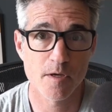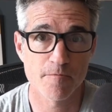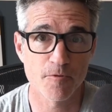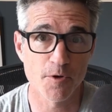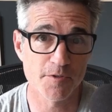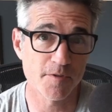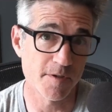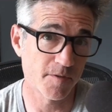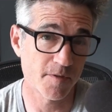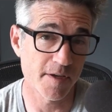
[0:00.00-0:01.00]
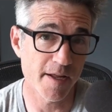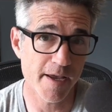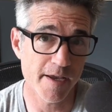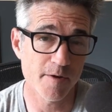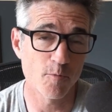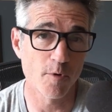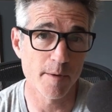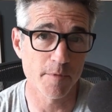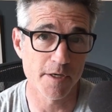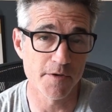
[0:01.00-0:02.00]
For instance, today what
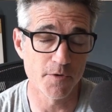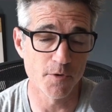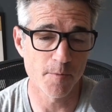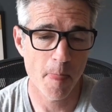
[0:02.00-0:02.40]
I'm going to do